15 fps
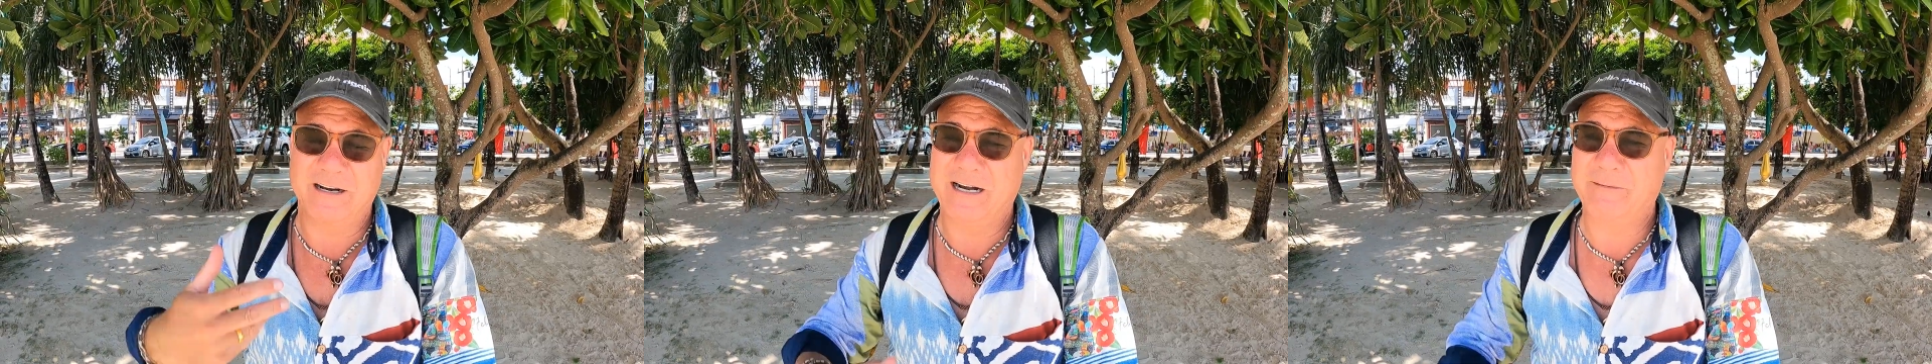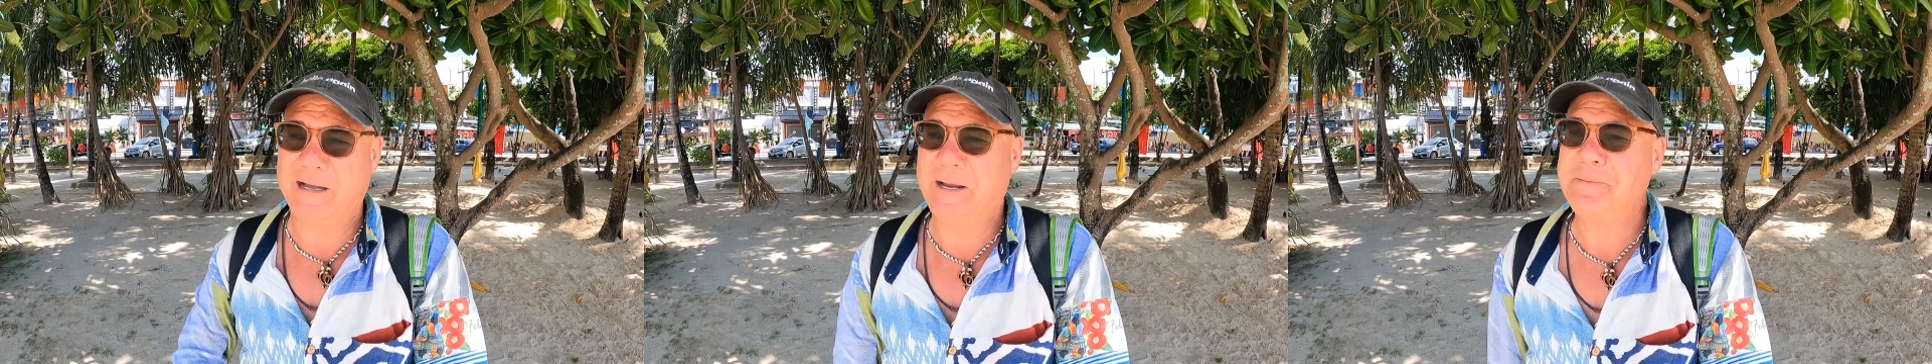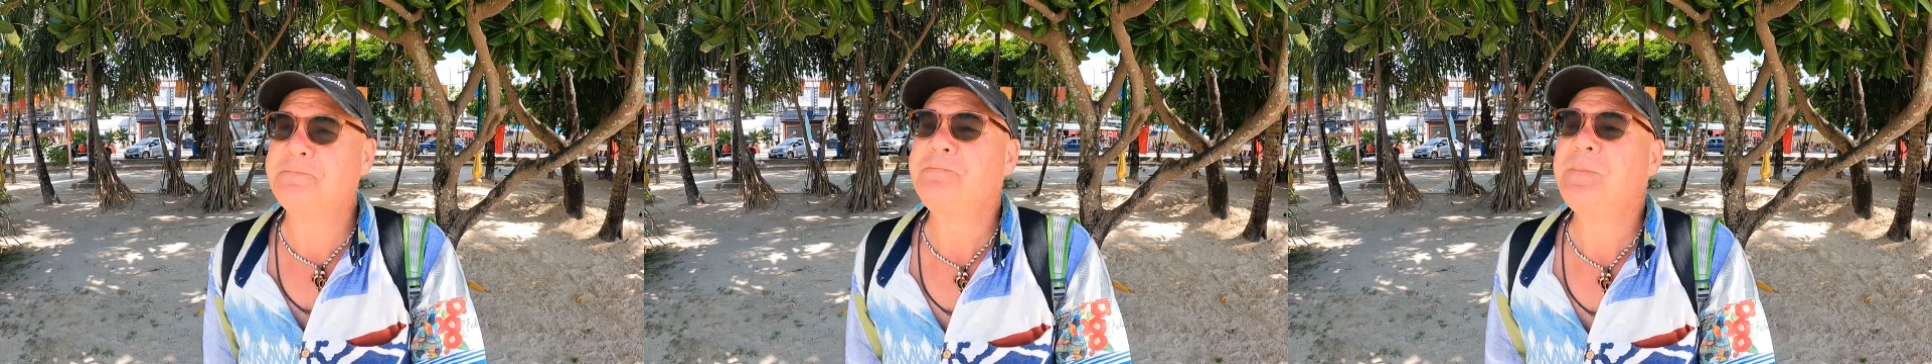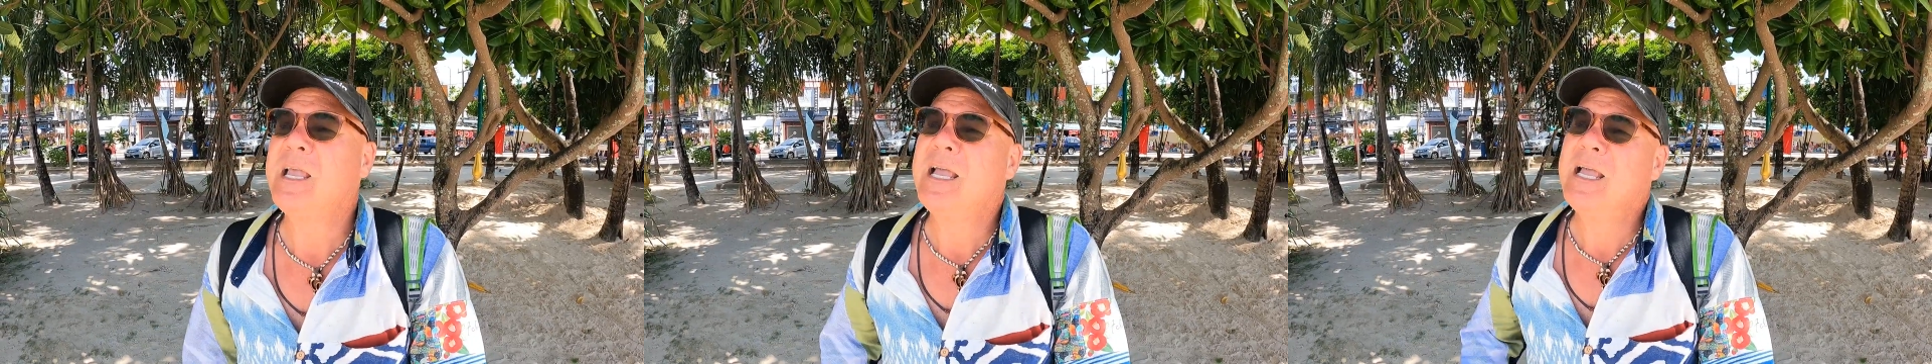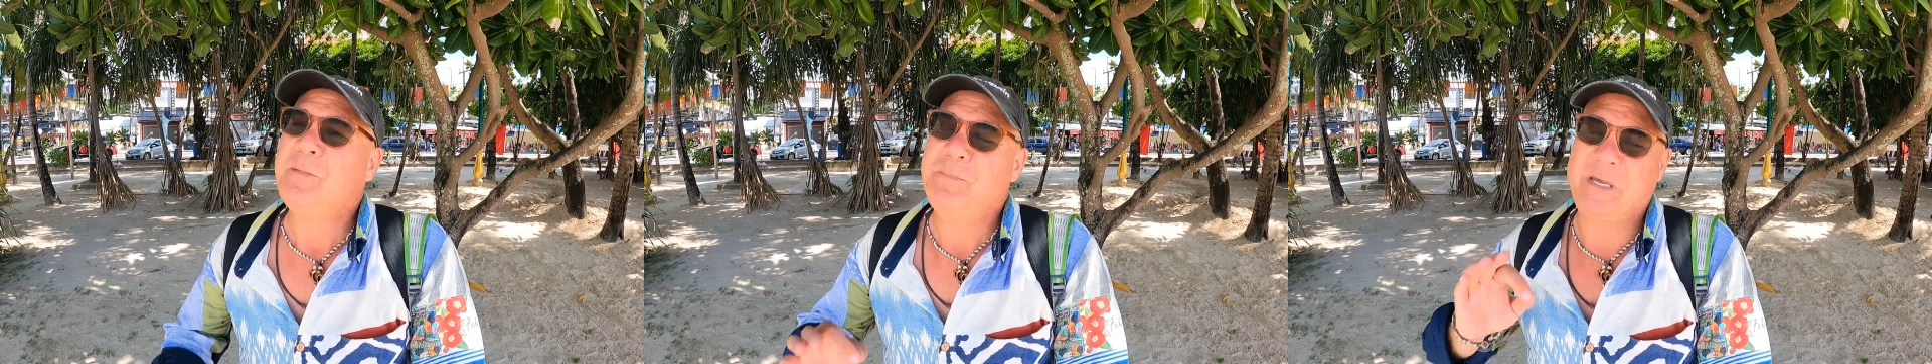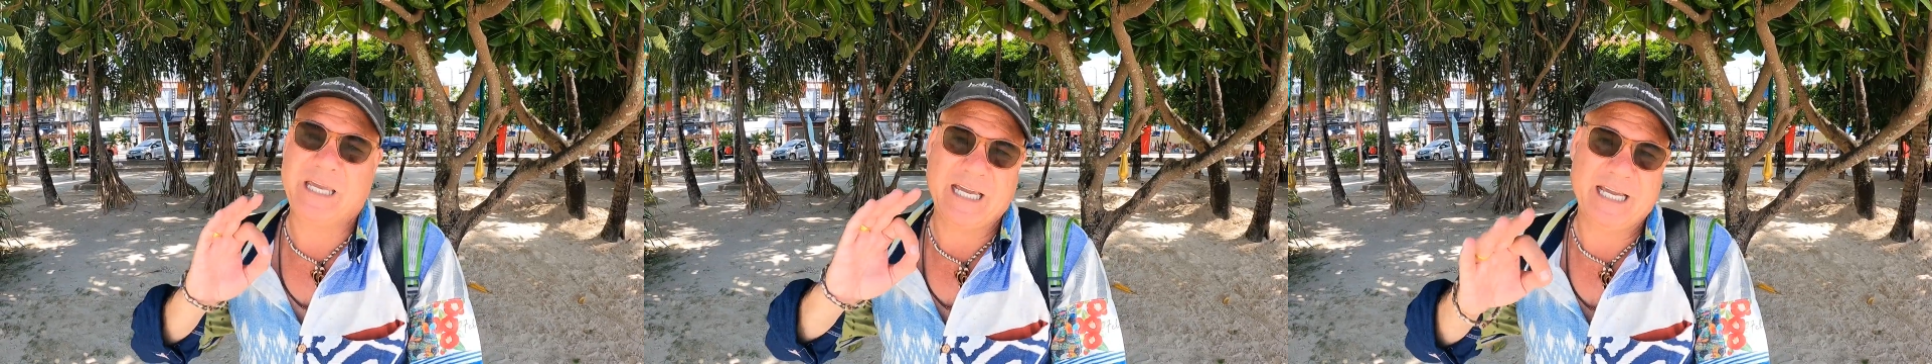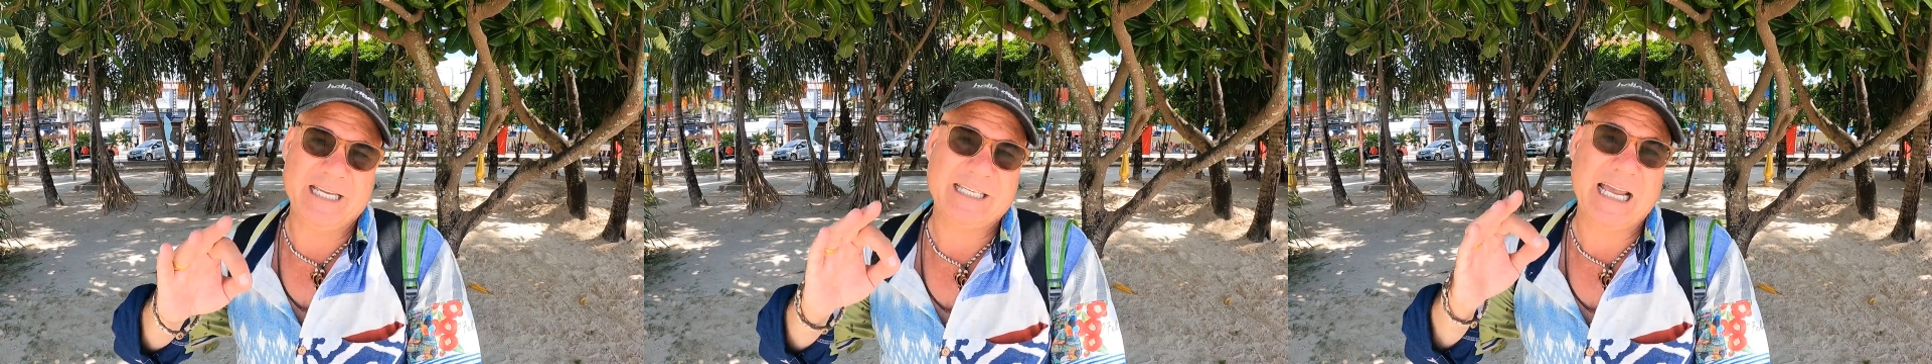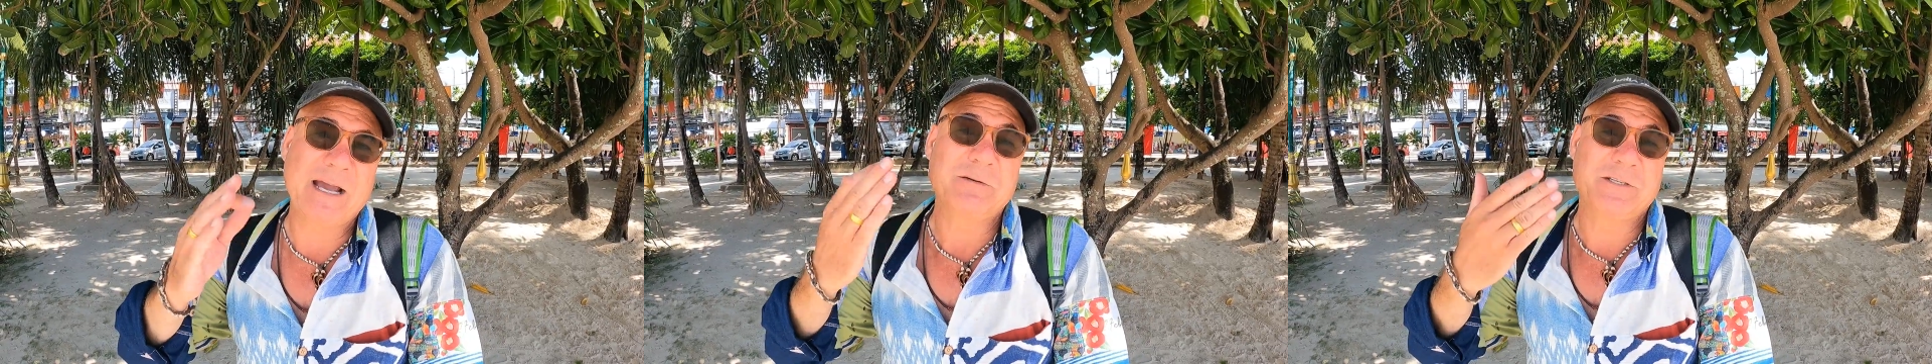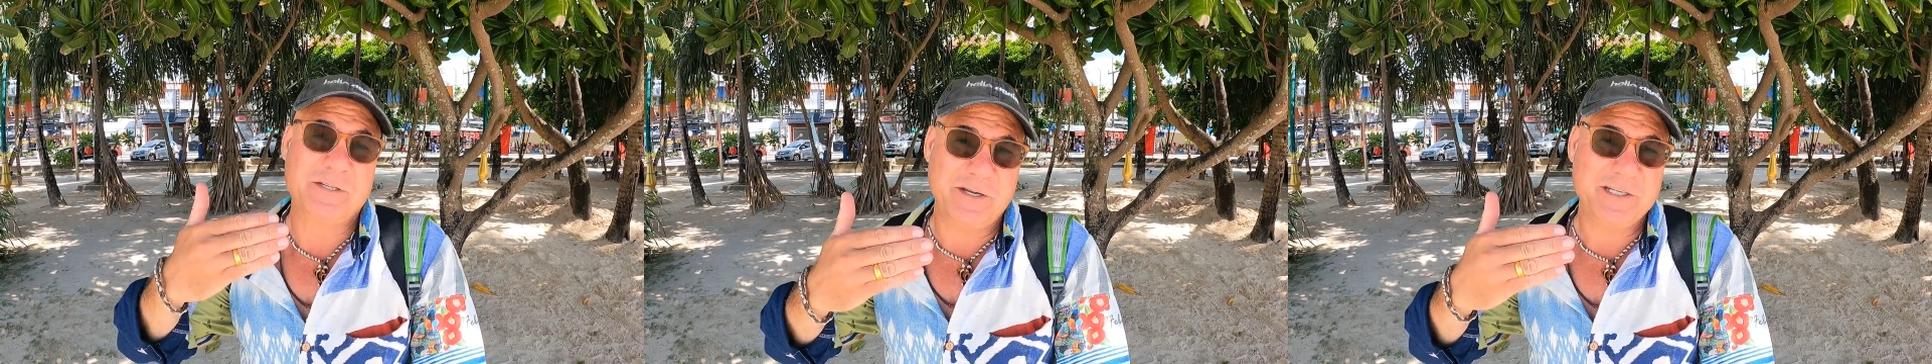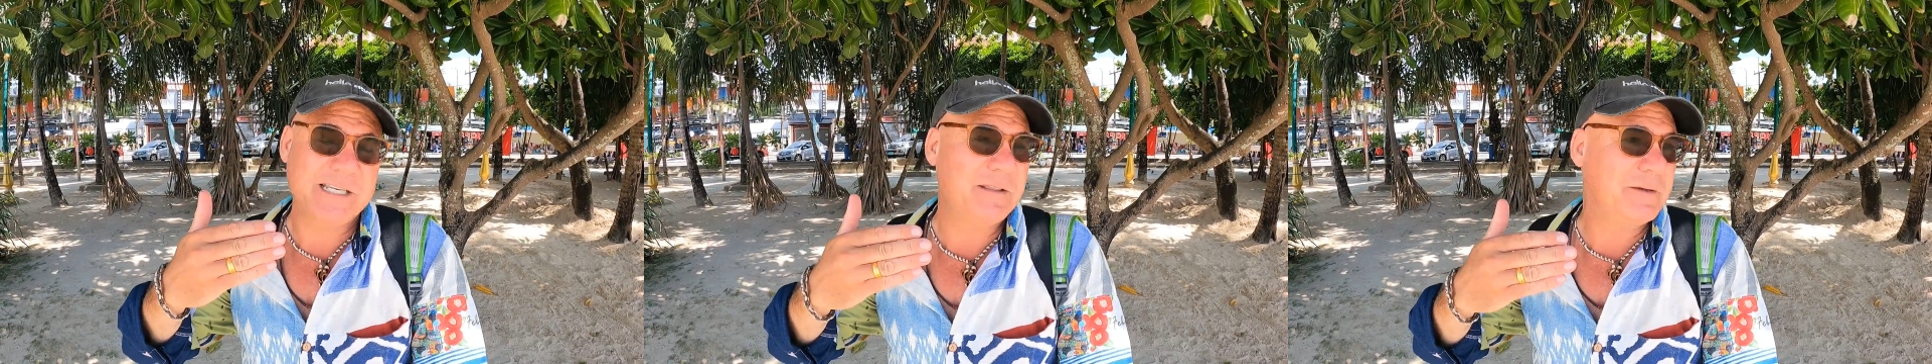right away, because I was
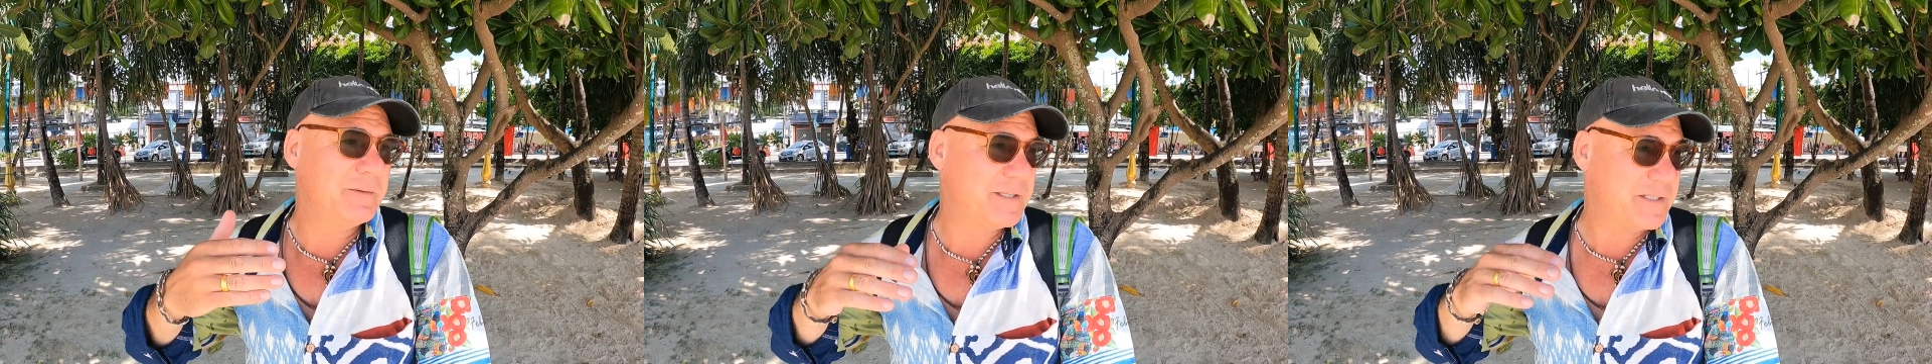doing something